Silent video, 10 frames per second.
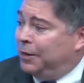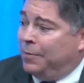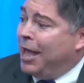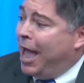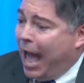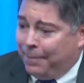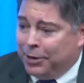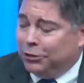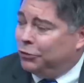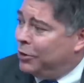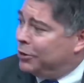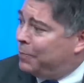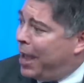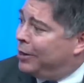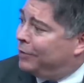and I'm happy to join your
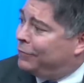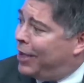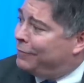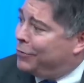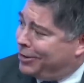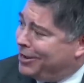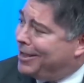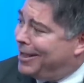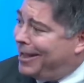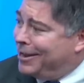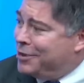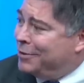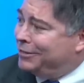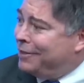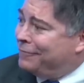panel if you have one on
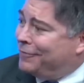USF.